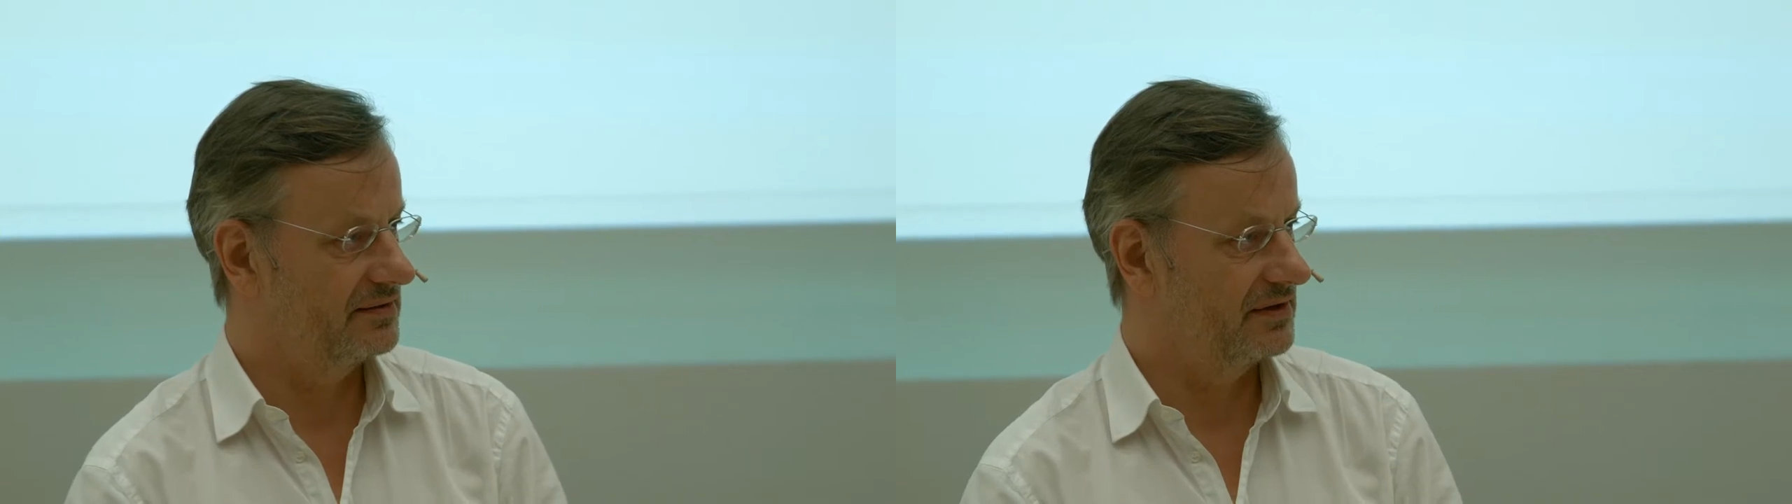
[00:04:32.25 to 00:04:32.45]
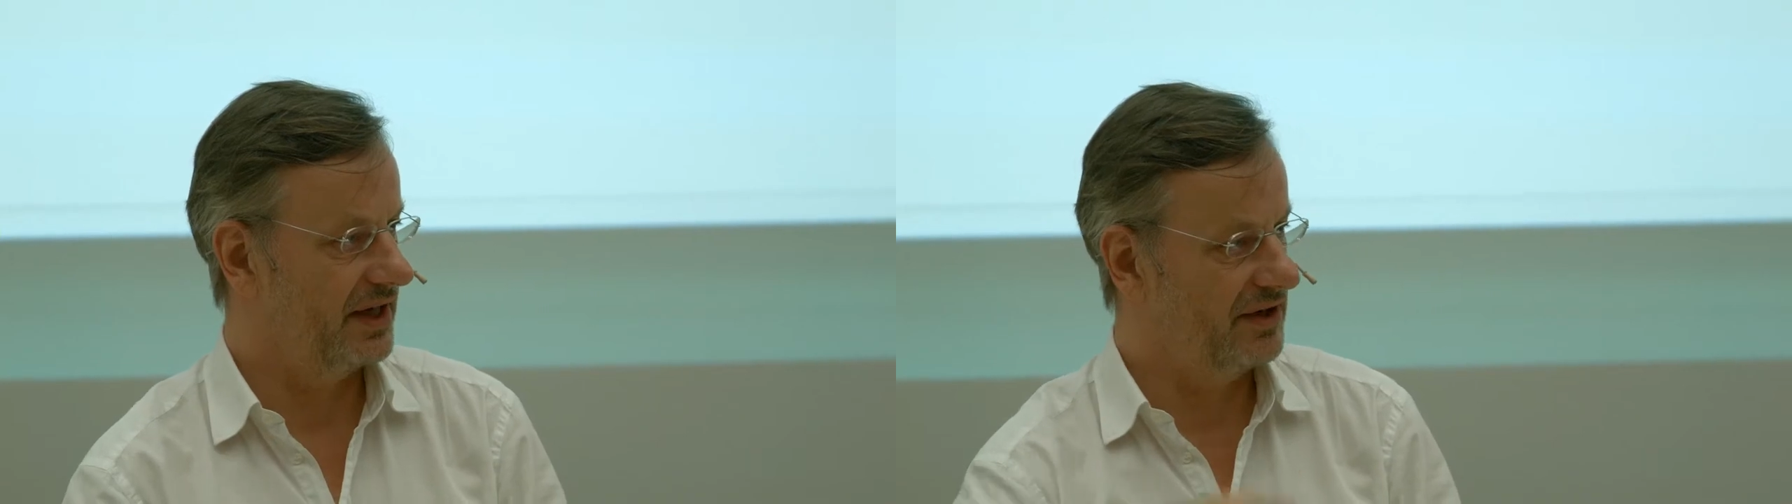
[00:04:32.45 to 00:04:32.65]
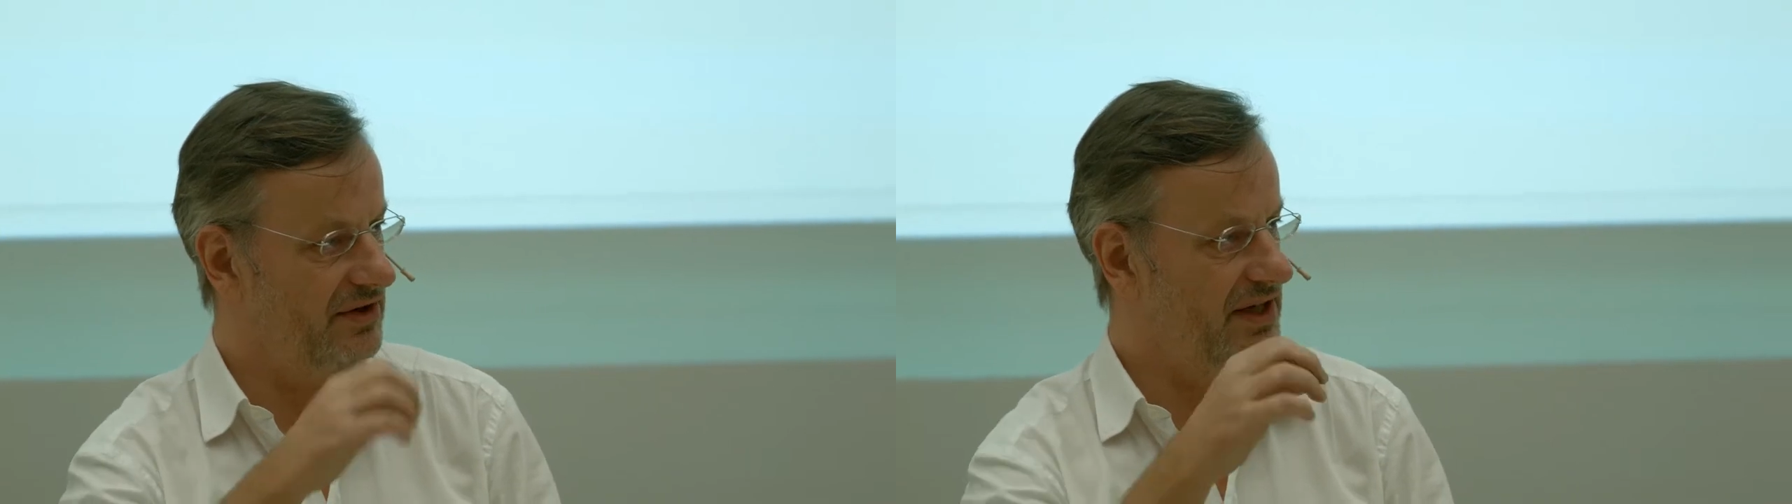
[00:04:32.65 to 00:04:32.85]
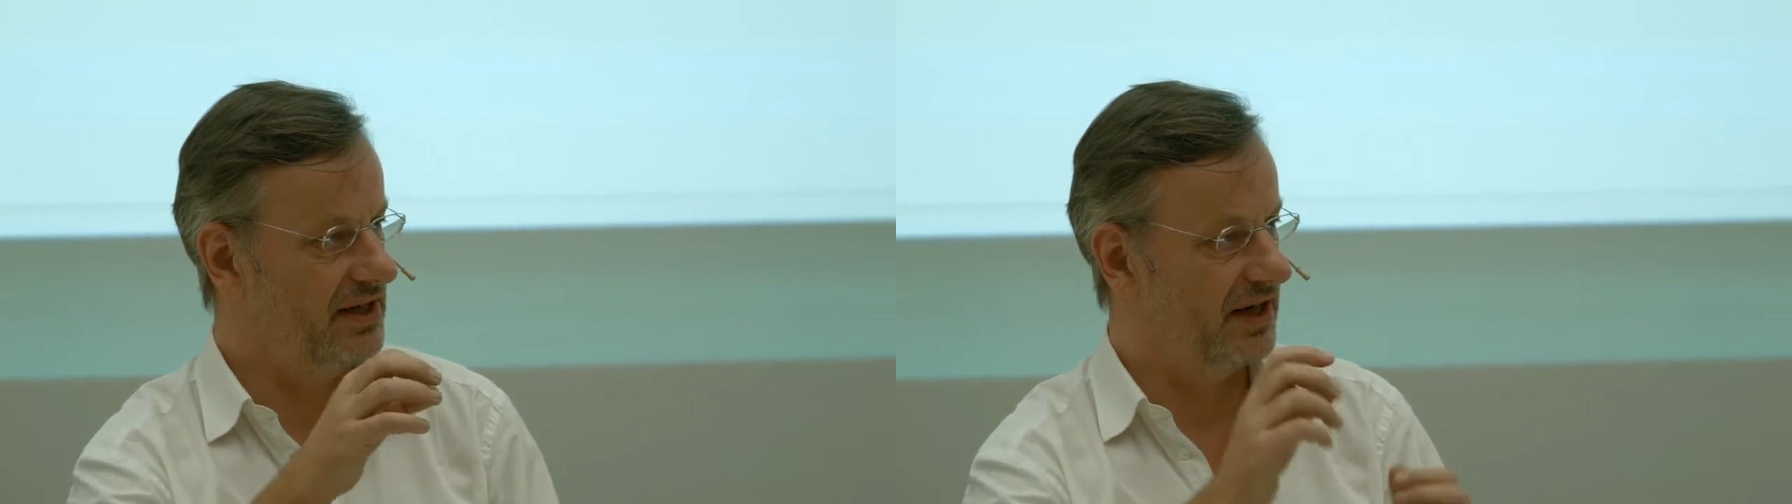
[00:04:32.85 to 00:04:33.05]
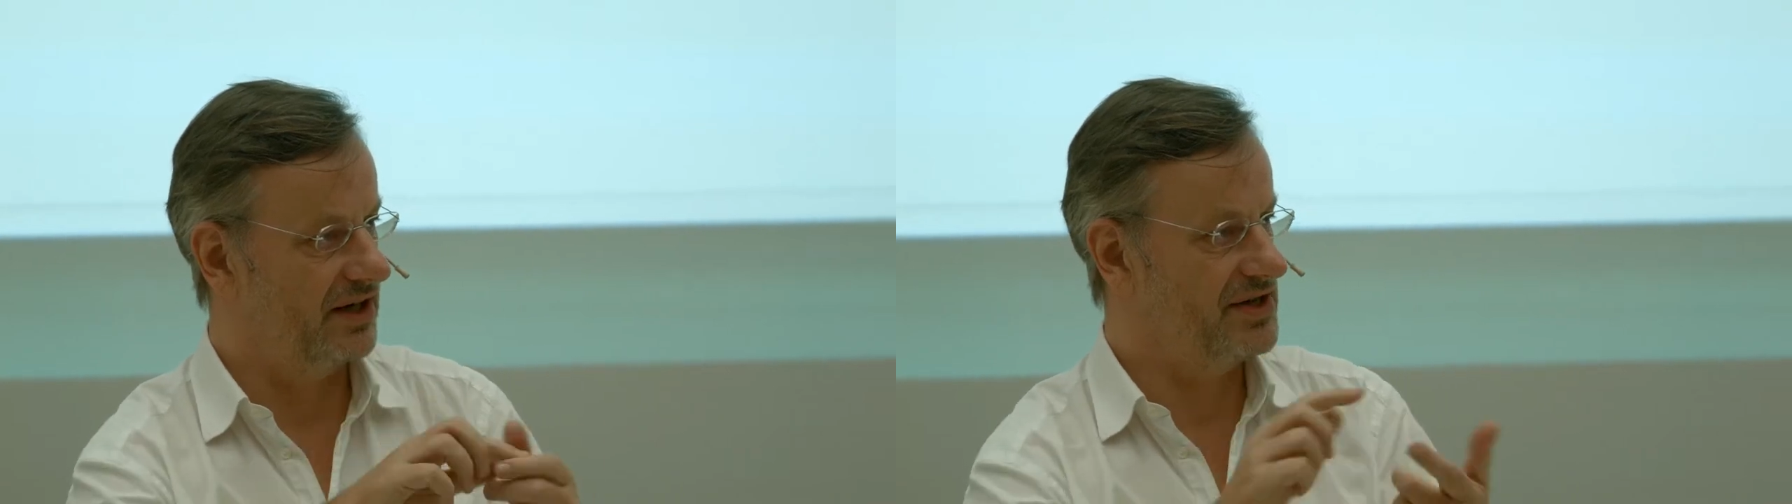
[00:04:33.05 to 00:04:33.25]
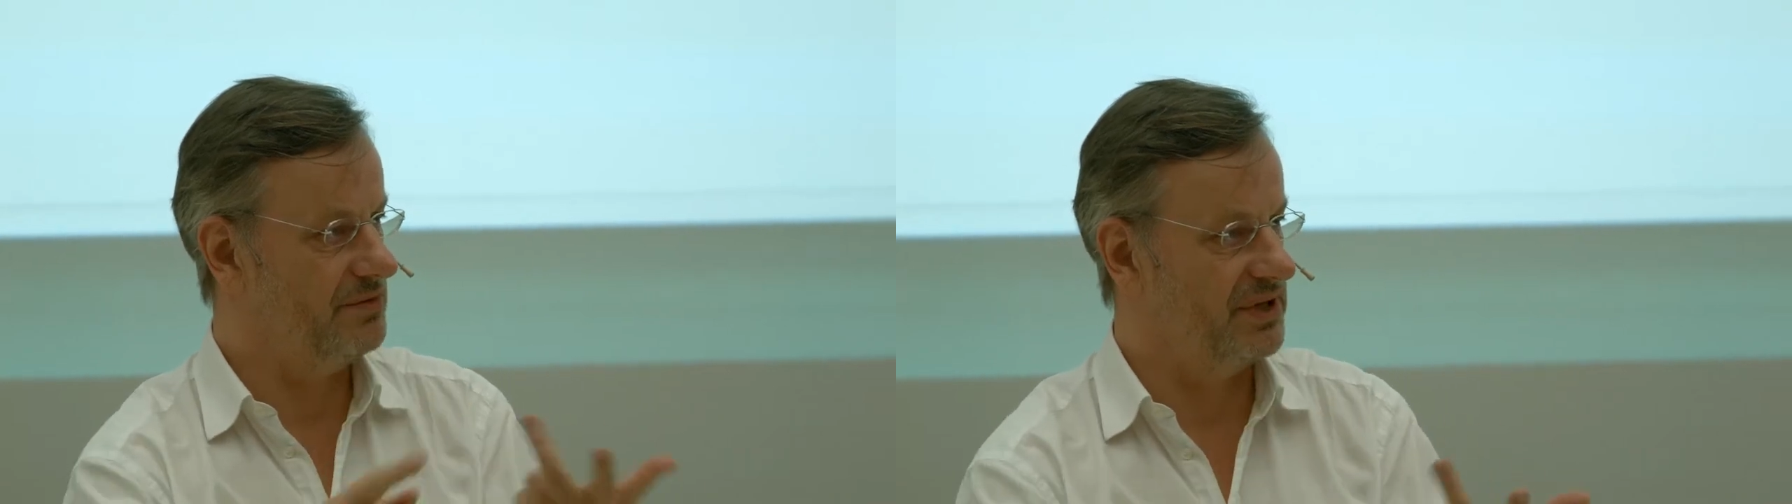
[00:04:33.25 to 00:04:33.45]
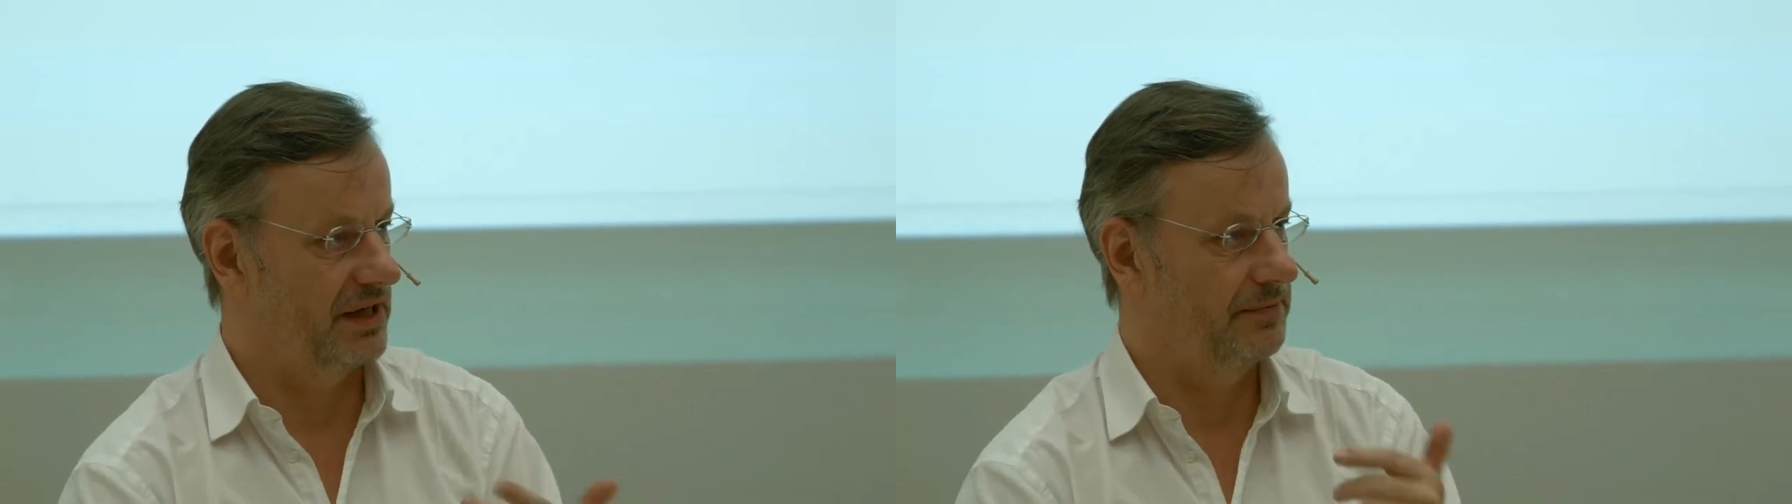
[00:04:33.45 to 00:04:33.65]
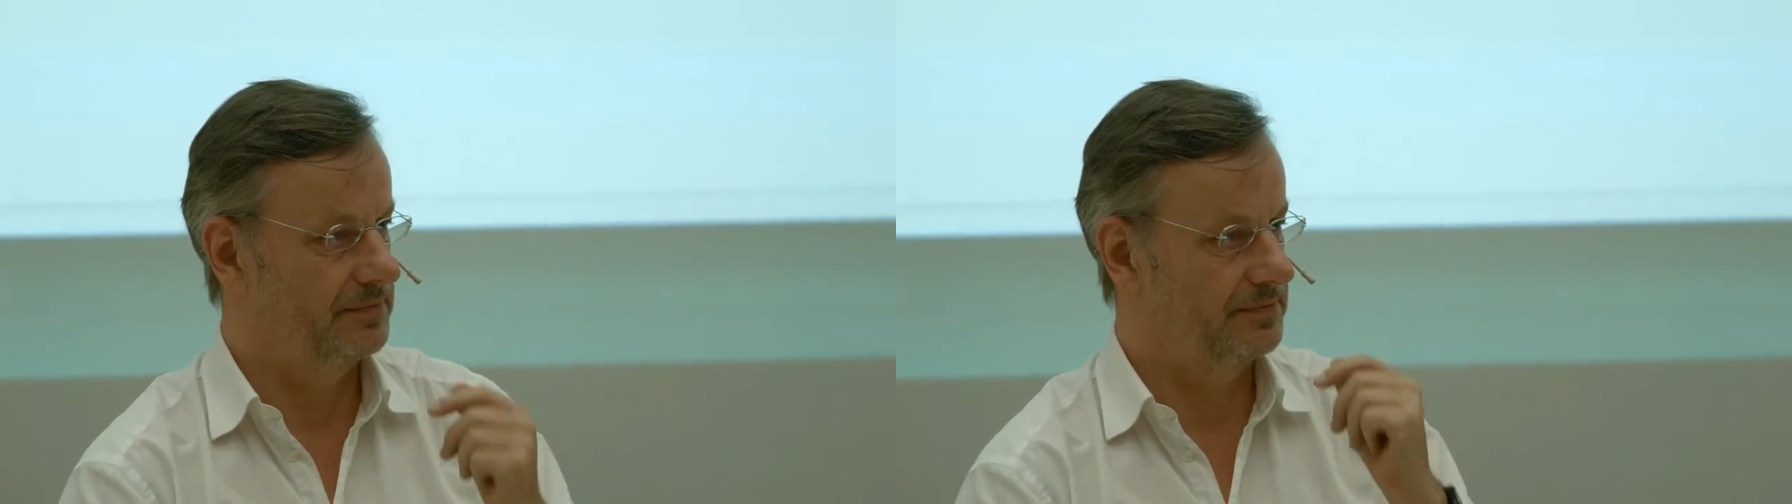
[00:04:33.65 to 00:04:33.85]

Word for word: then you need RGB.